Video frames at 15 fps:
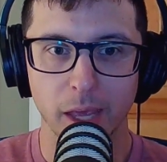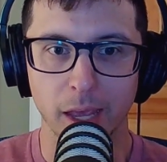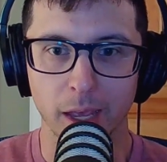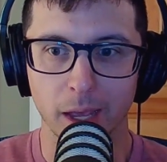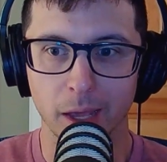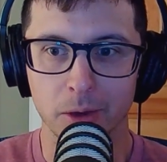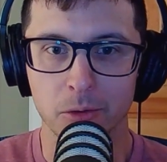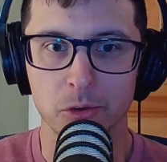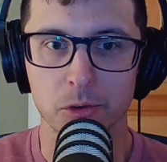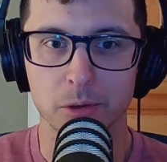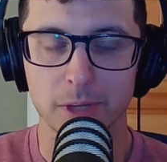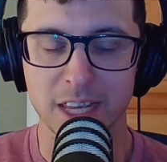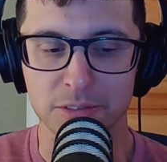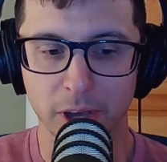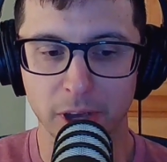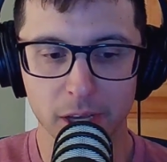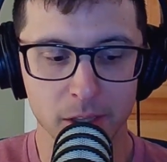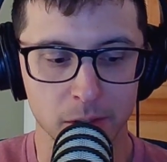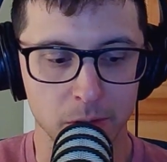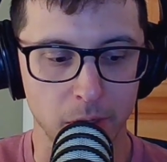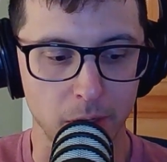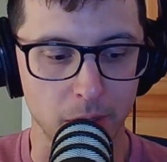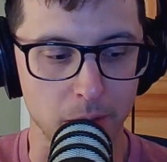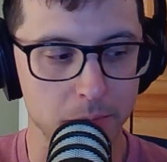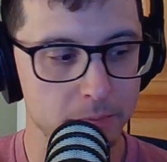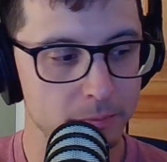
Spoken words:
And if I can